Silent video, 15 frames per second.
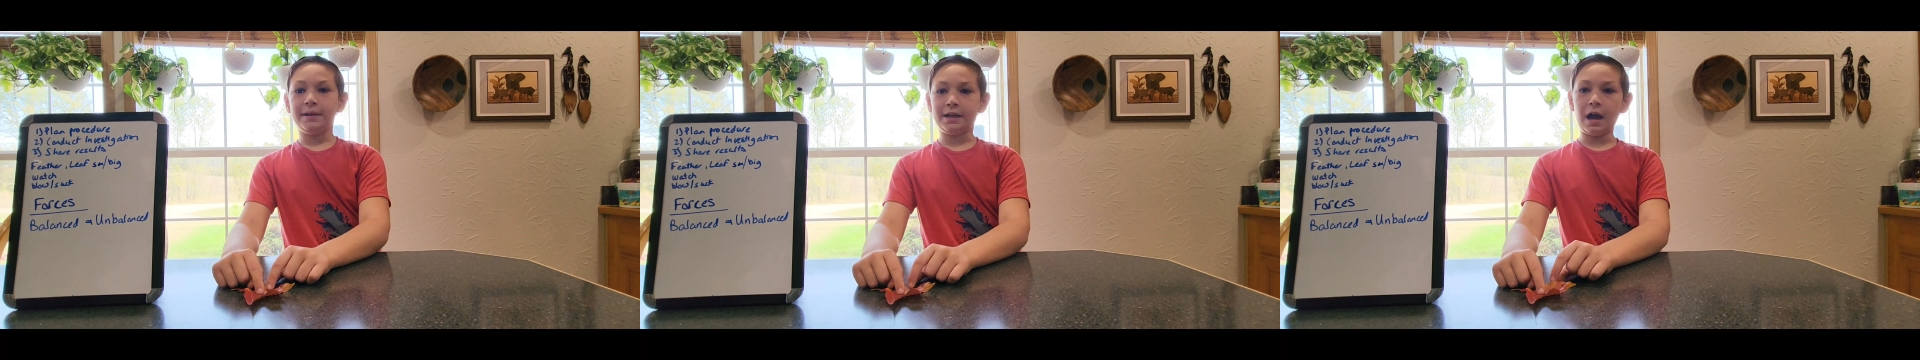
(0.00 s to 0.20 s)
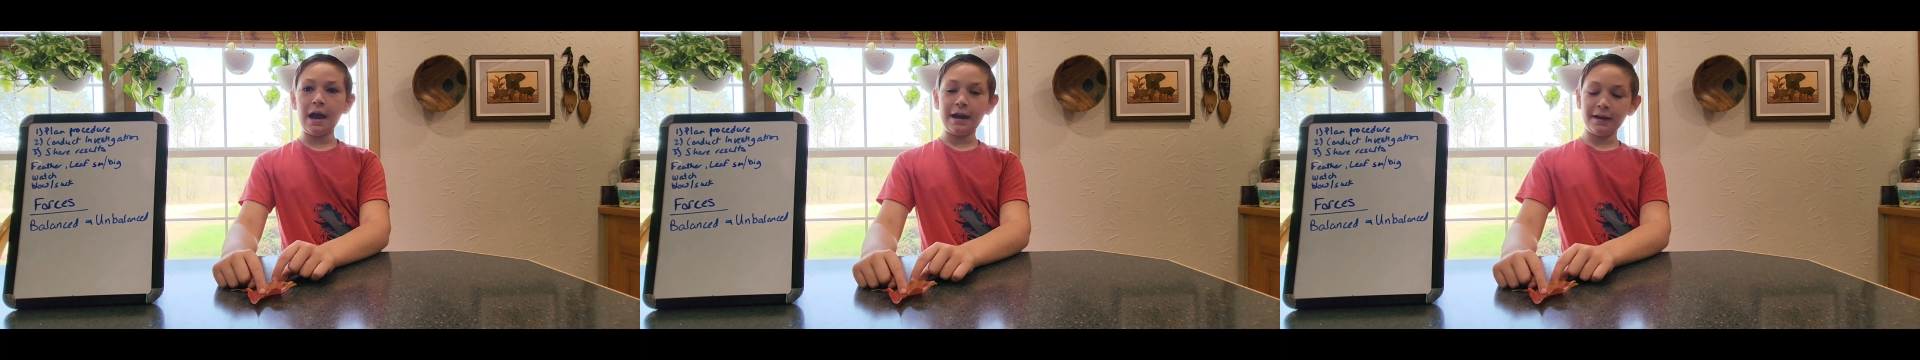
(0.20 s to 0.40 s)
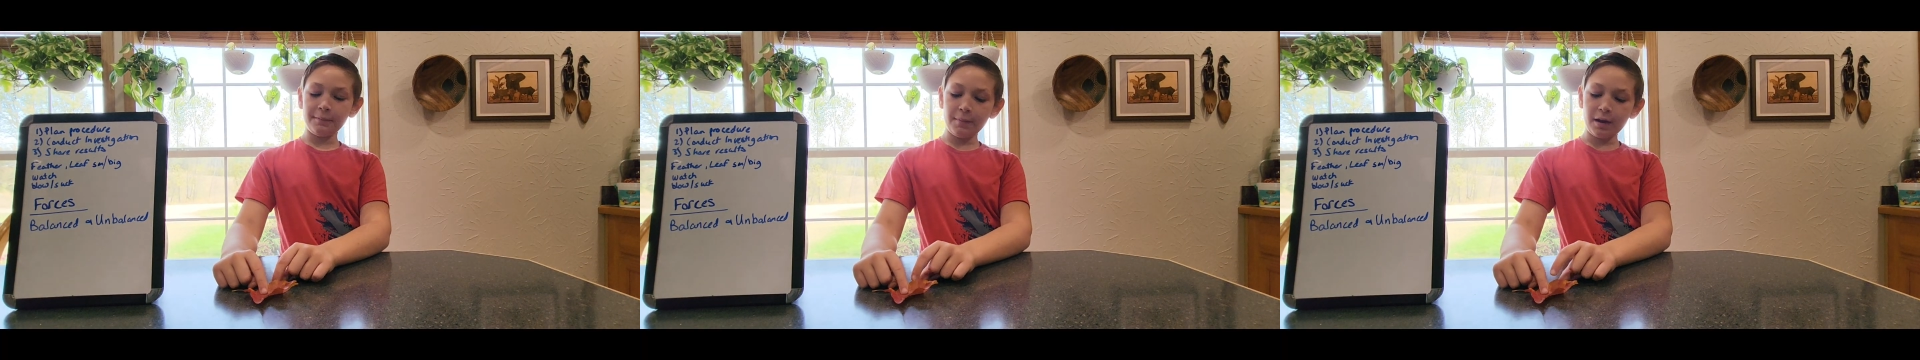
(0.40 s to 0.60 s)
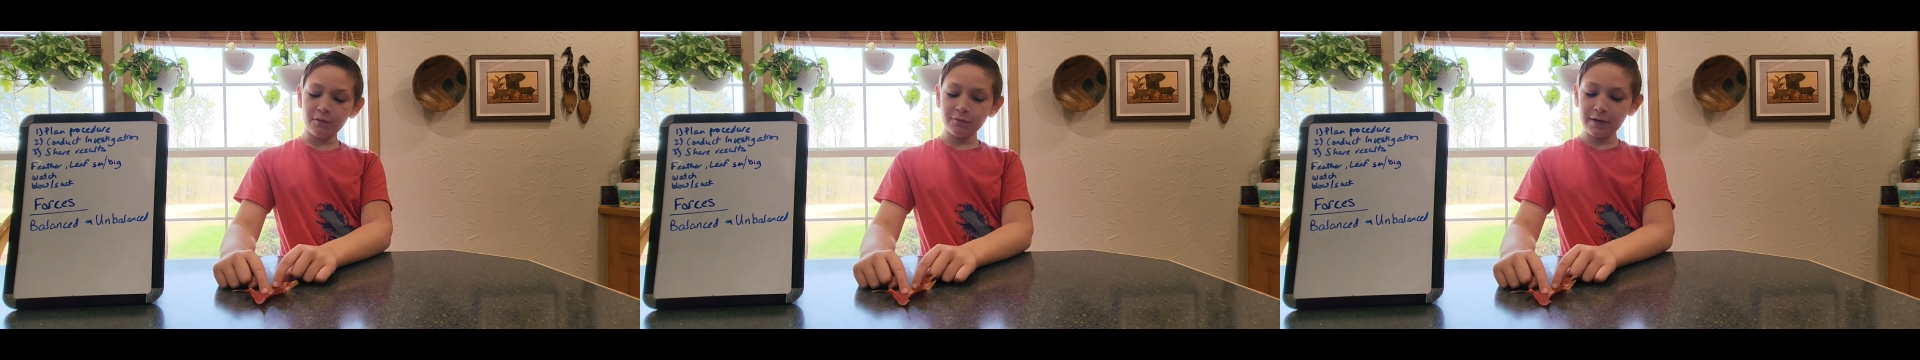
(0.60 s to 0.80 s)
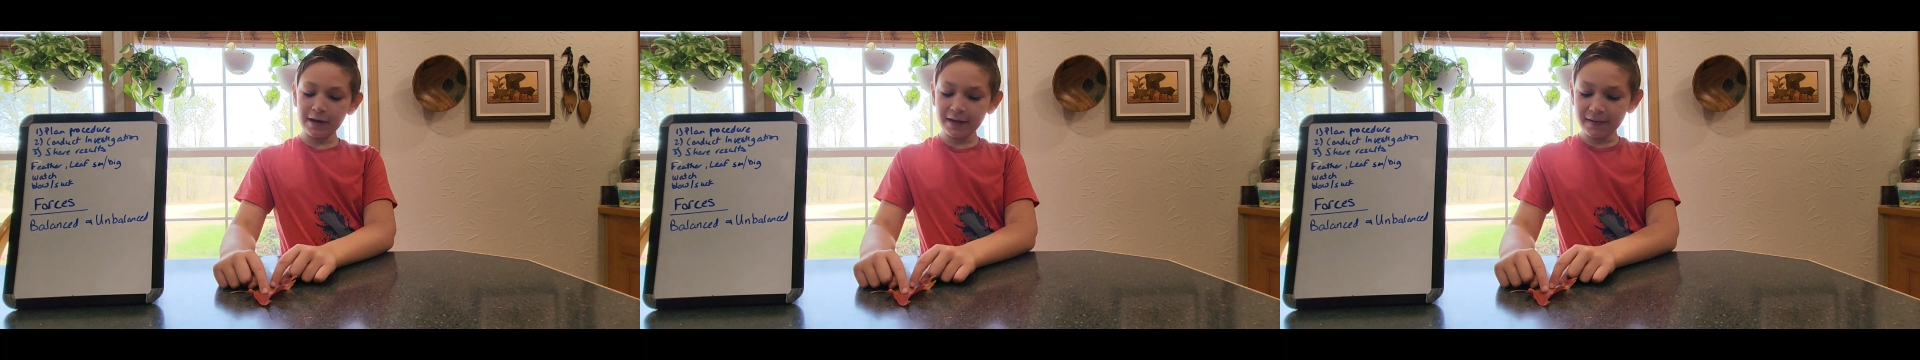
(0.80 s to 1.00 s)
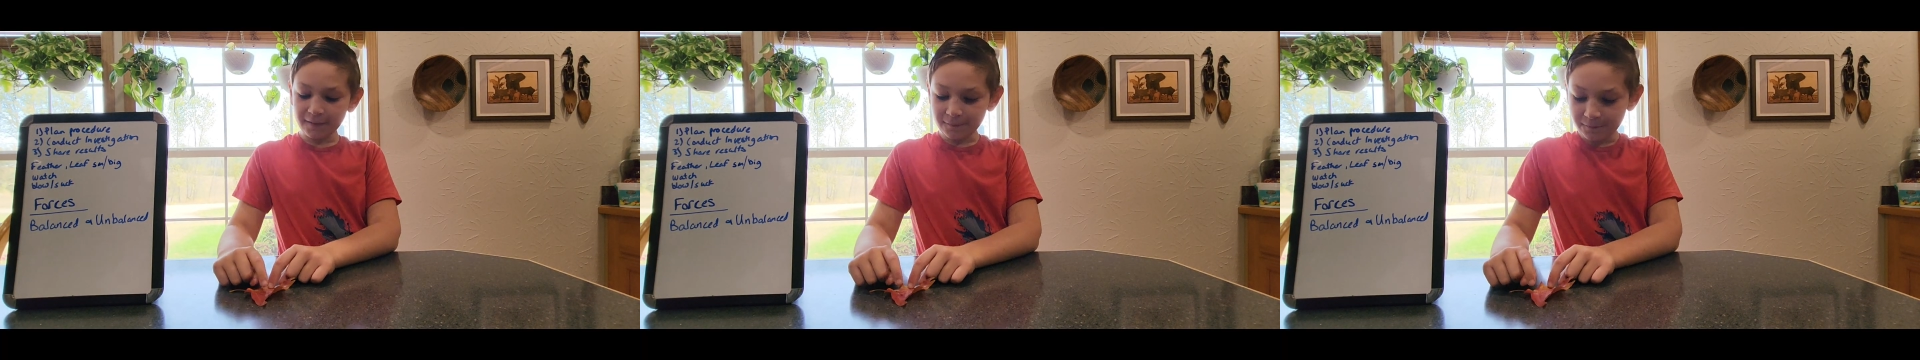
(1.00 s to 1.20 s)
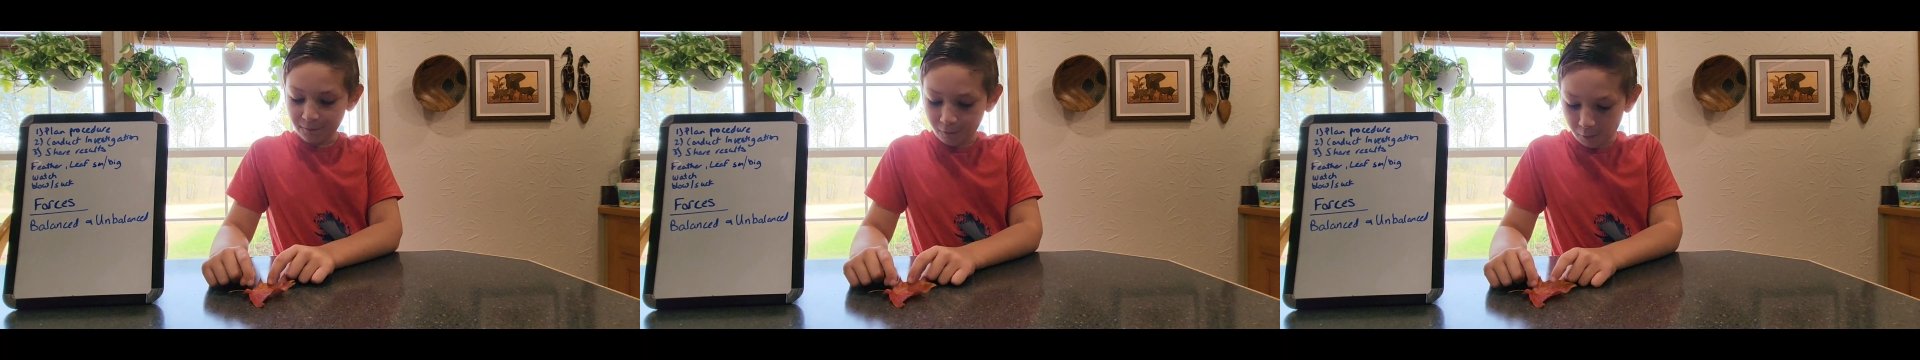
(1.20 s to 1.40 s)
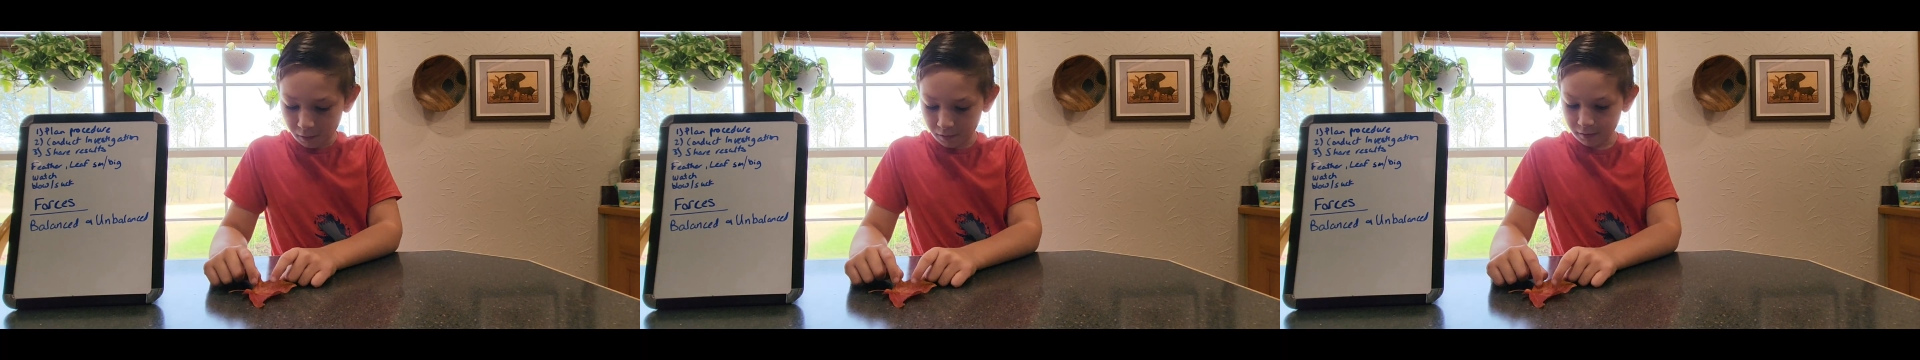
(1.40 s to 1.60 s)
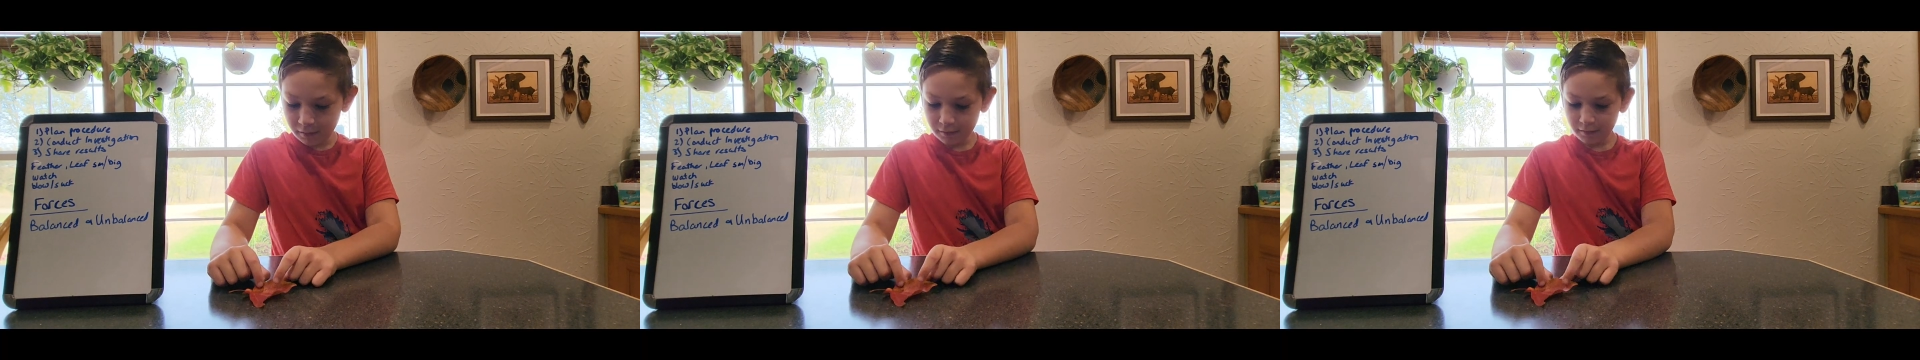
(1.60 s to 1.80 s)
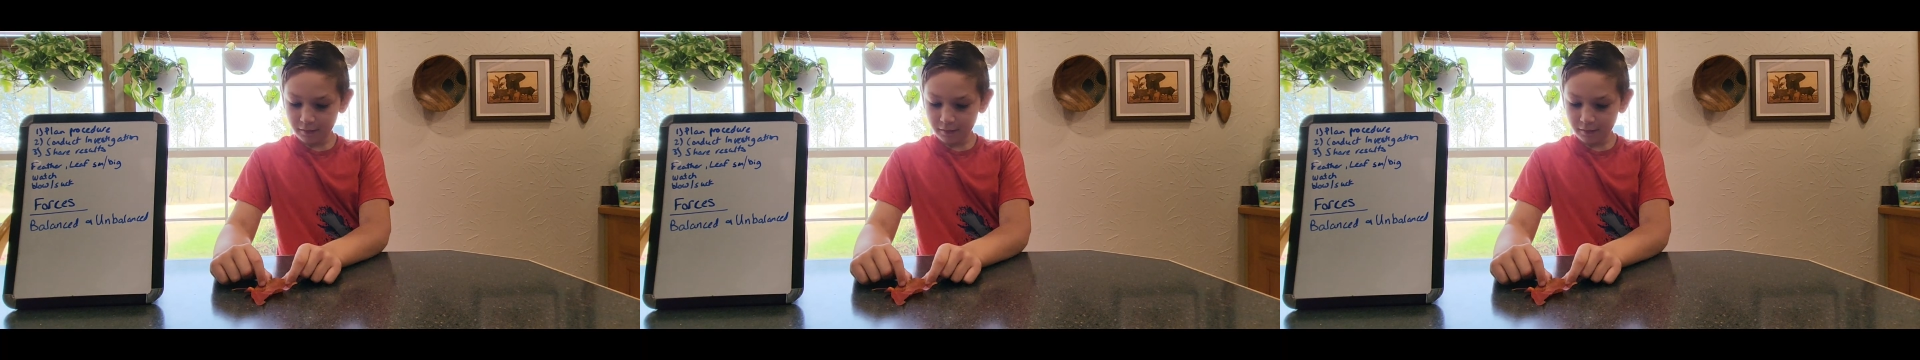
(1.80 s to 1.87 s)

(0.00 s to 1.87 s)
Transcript: kind of been waiting for.